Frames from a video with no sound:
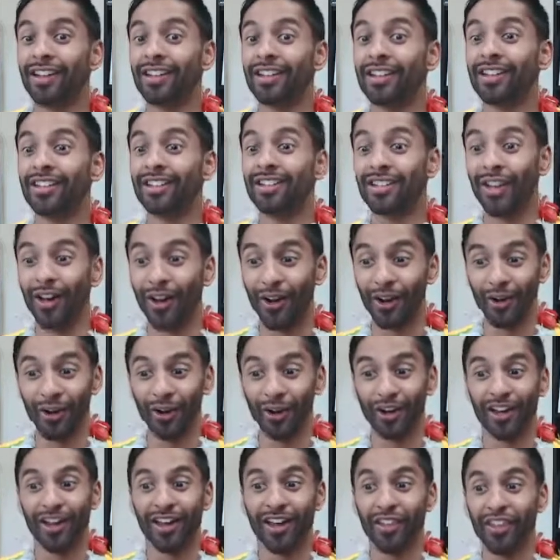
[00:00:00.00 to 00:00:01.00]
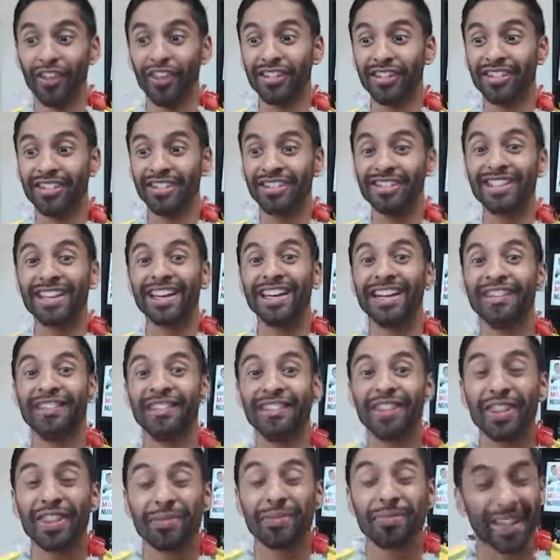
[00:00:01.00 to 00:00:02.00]
So, this is the
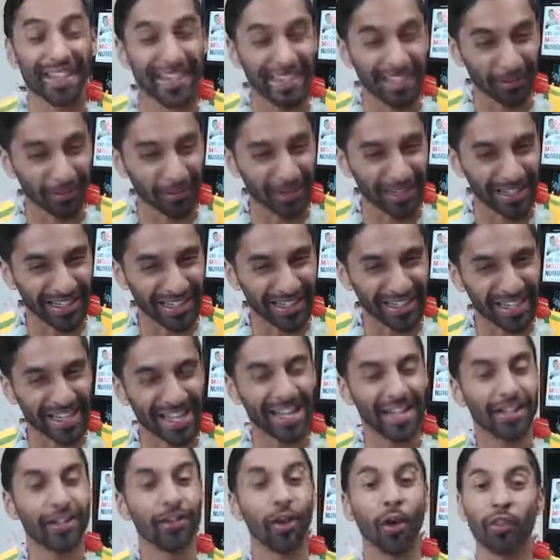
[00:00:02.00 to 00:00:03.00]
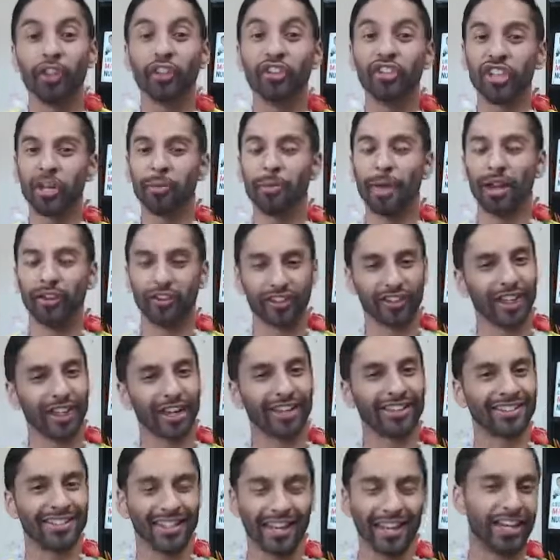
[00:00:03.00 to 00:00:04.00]
arithmetic mean, not the geometric. That
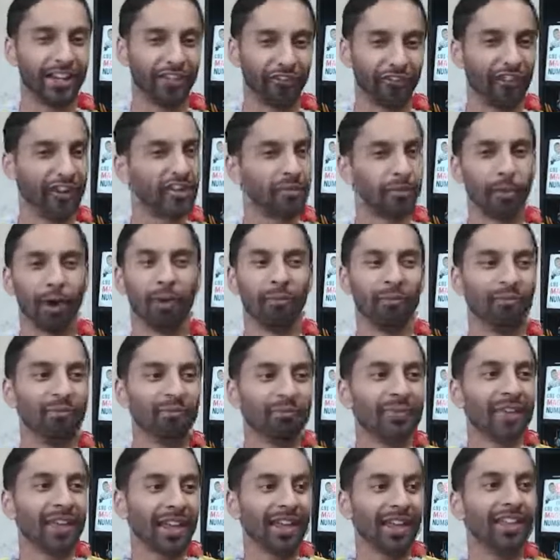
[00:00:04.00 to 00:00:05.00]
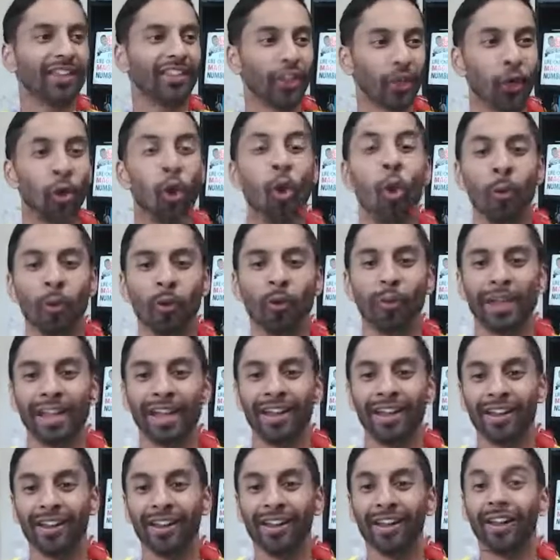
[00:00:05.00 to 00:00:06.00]
is a slight difference, but the normal
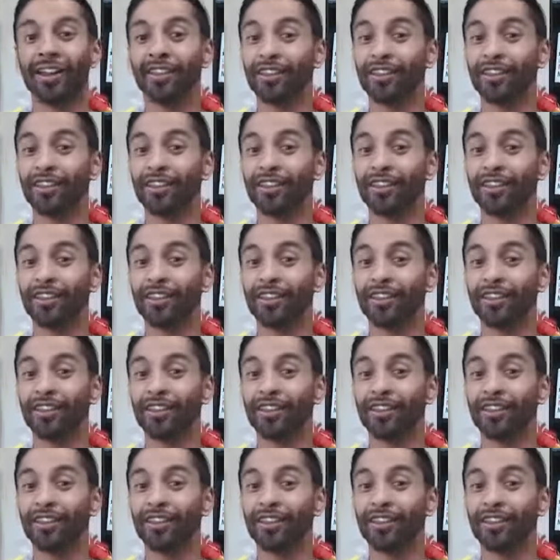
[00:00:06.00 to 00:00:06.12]
mean.